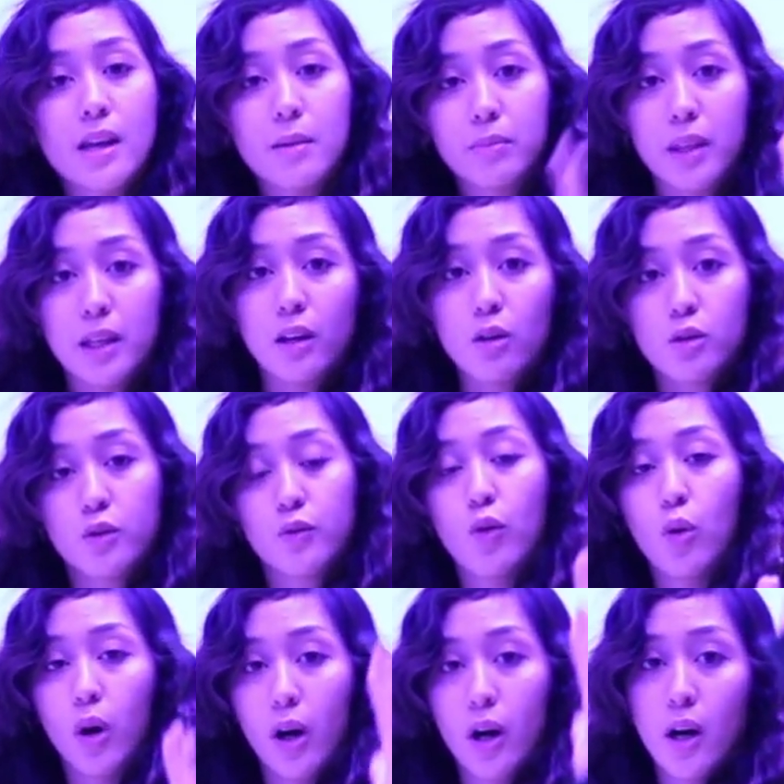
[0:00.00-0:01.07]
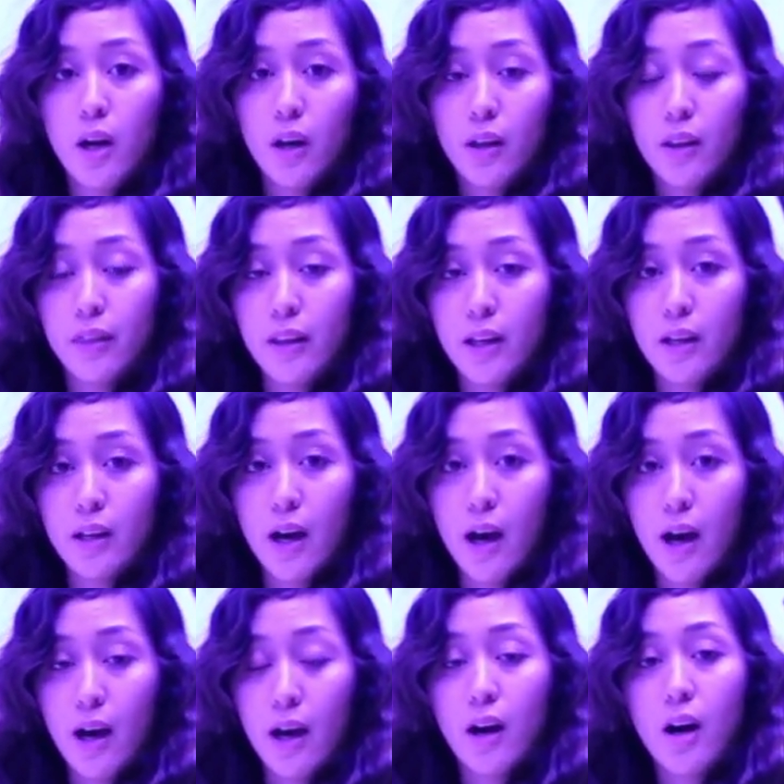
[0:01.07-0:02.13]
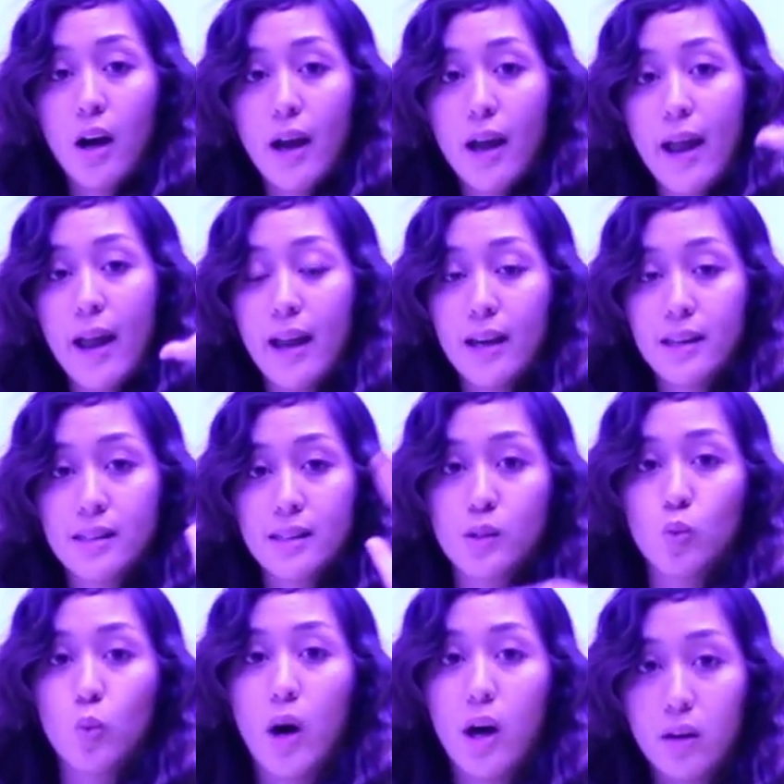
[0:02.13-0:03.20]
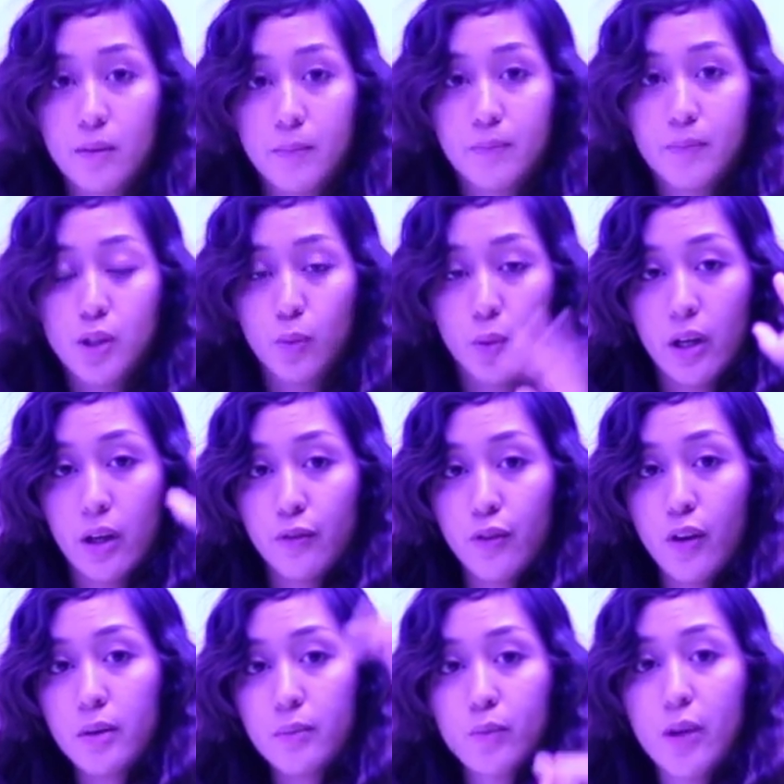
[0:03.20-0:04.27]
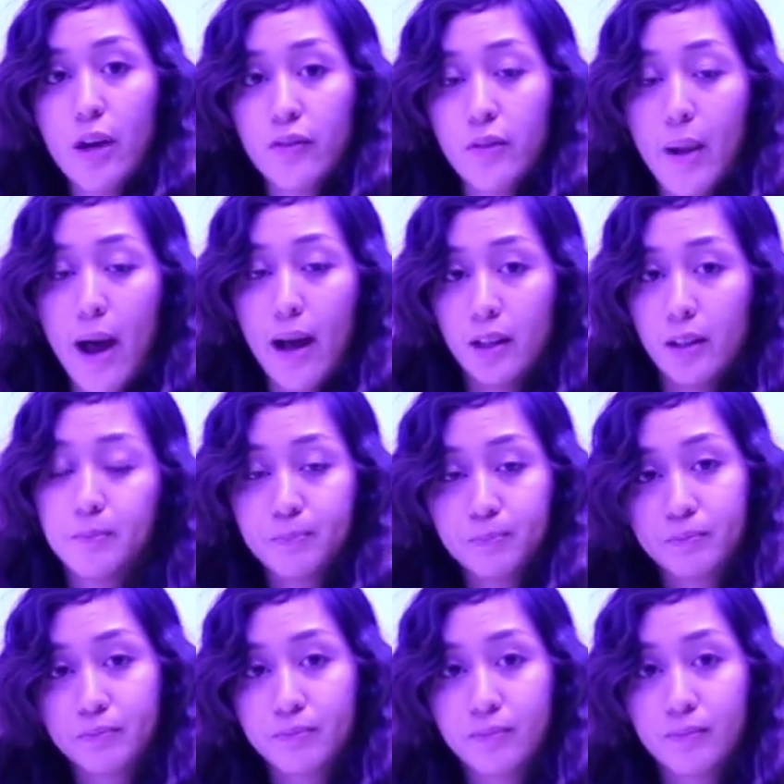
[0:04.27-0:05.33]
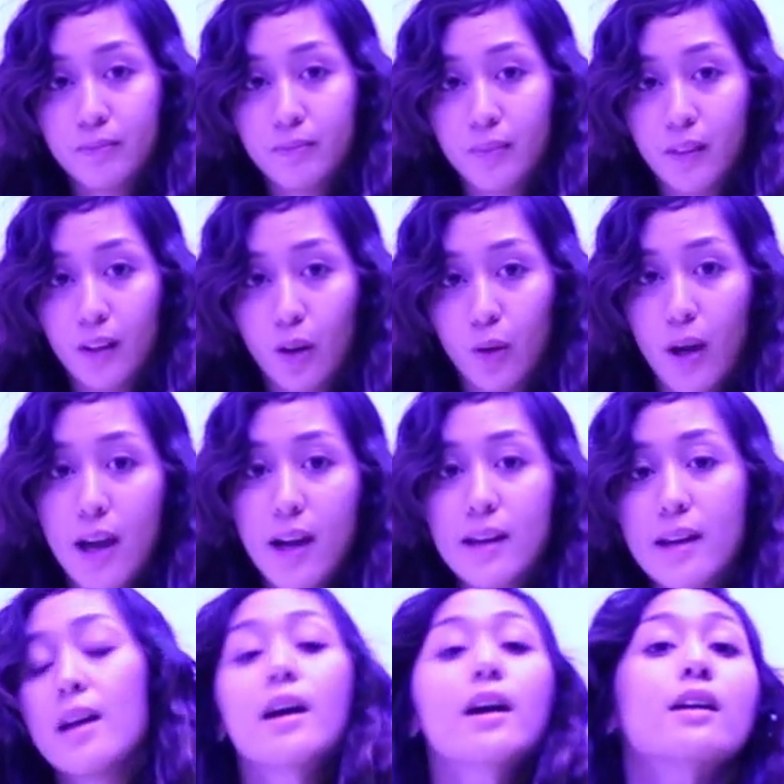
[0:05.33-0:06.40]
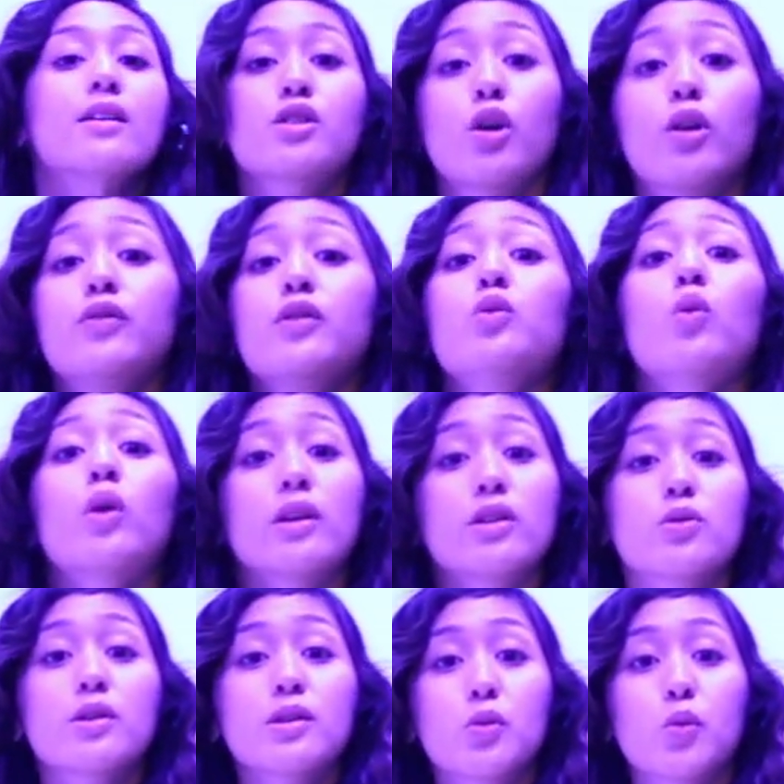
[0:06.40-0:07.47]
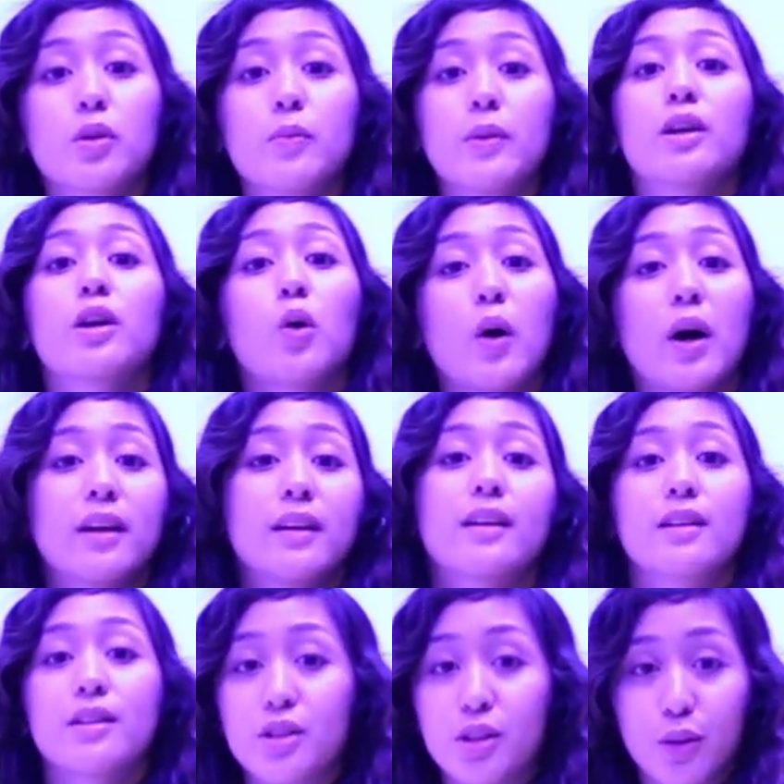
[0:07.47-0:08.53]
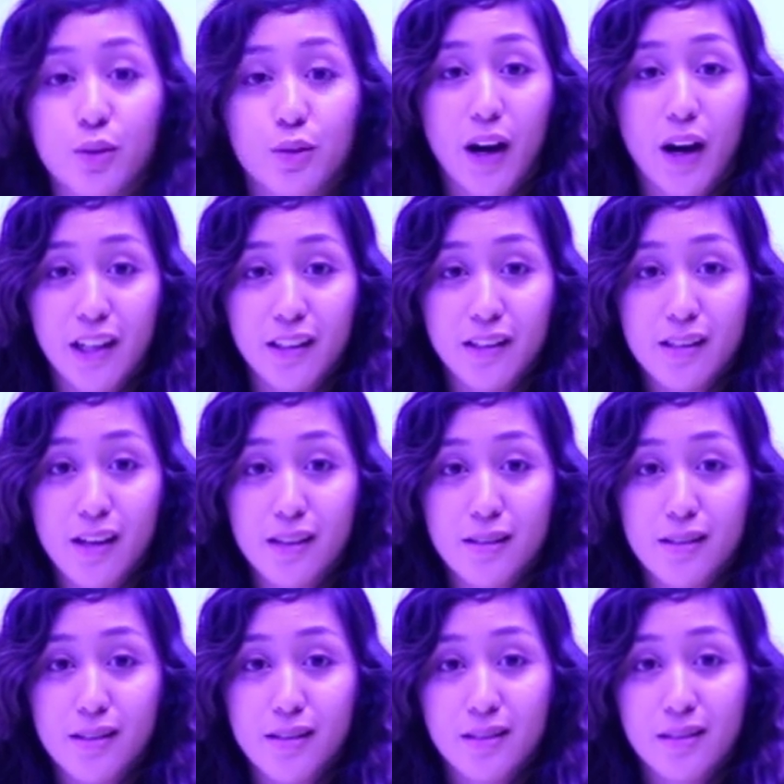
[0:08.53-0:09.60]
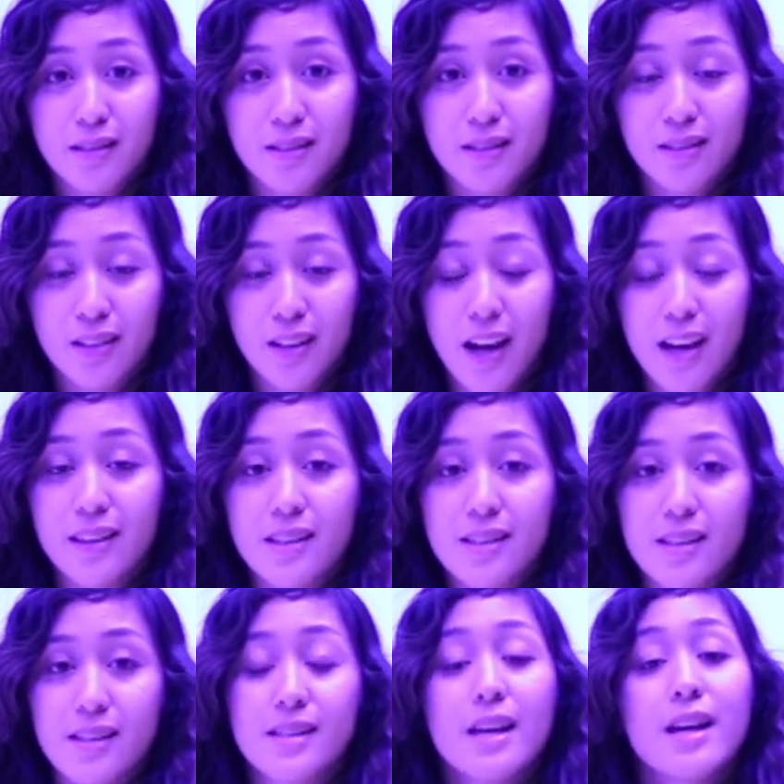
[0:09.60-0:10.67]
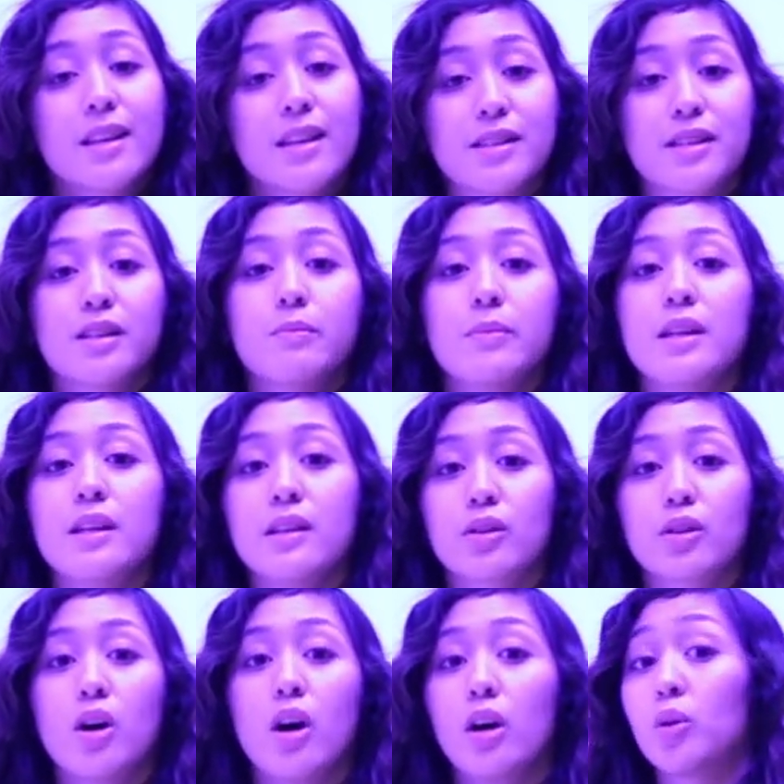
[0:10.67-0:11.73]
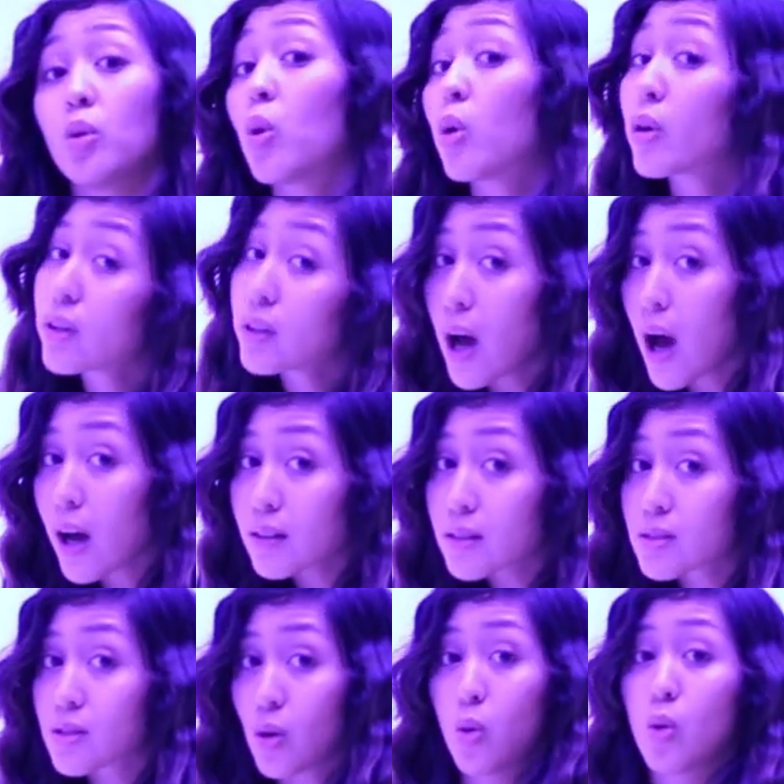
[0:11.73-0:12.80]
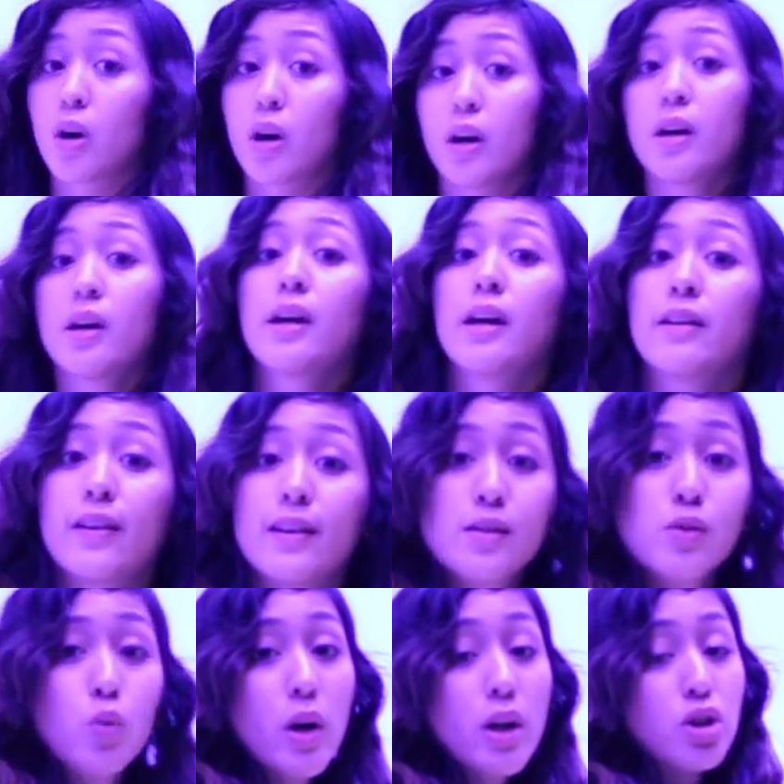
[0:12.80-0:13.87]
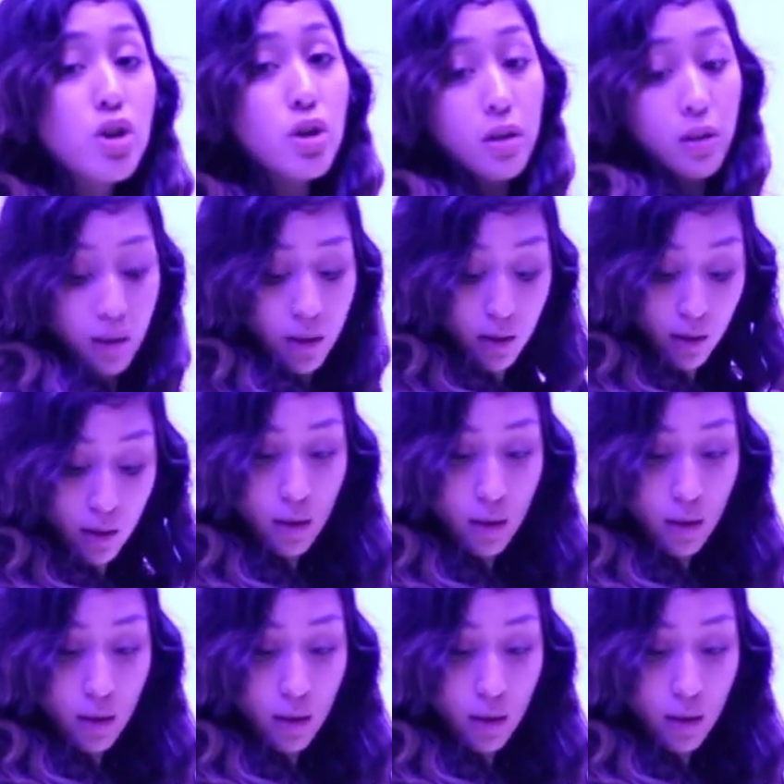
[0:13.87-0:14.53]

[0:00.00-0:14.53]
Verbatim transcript: Okay, same thing goes for the uh, hands as well. So we got our front, we have our back. Okay? So if you want to do this with me, go ahead and get your fighting stance. Okay, and this is this can be either called orthodox or if I switch,